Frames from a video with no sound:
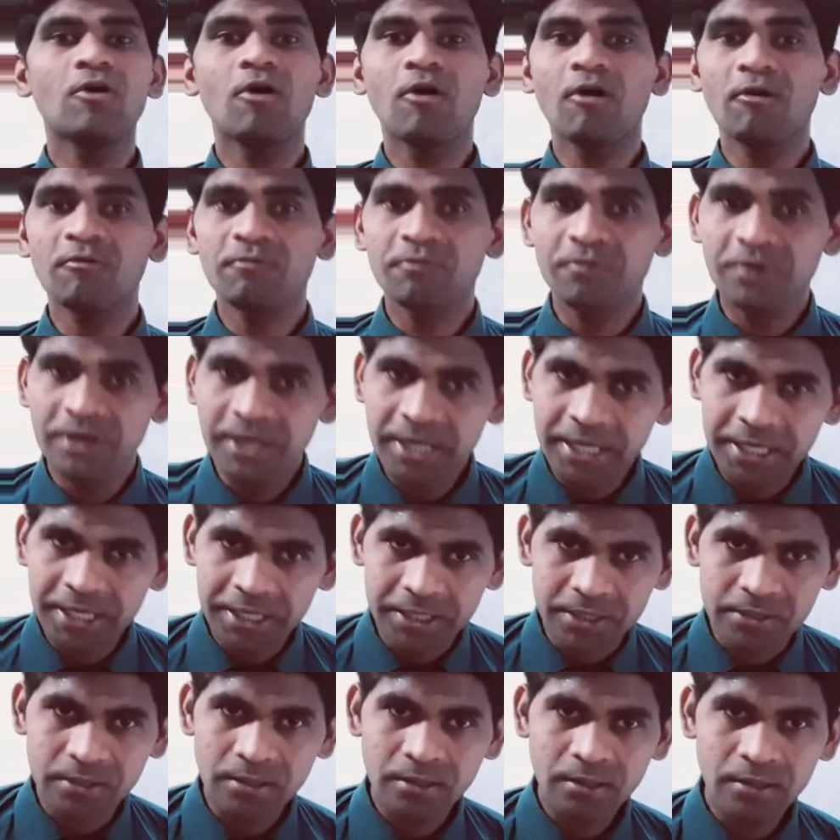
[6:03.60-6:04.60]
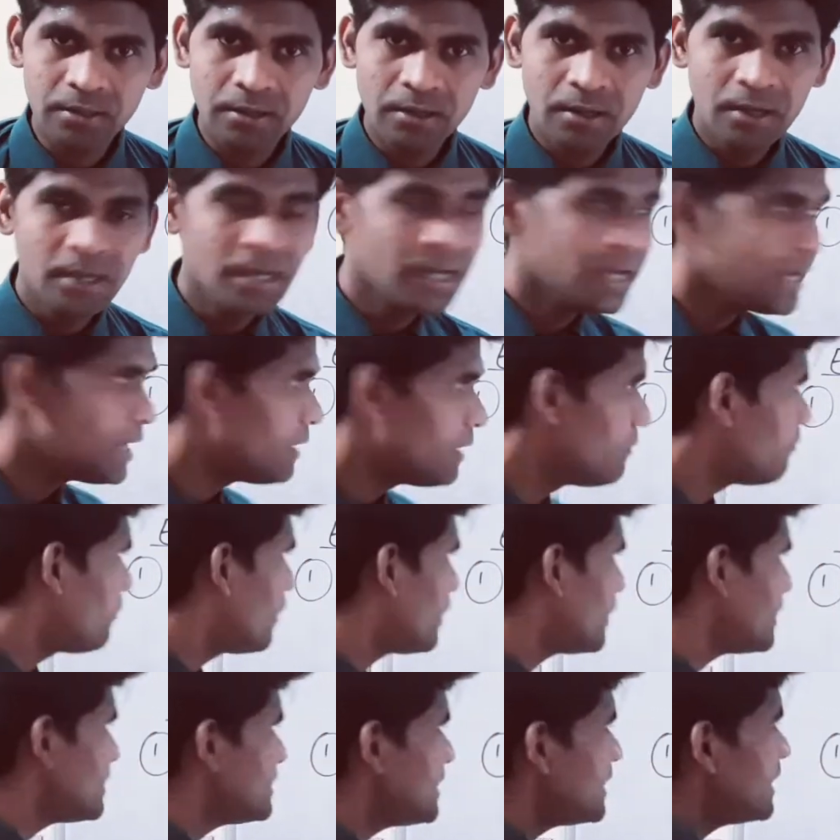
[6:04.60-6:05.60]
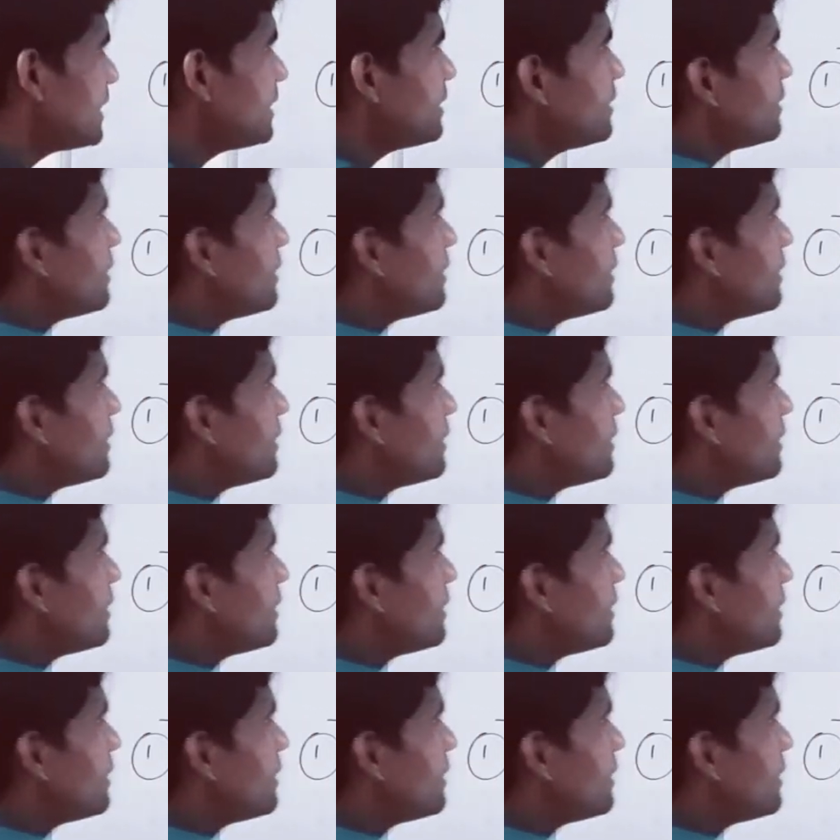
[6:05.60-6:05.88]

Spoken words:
of heat. What is it?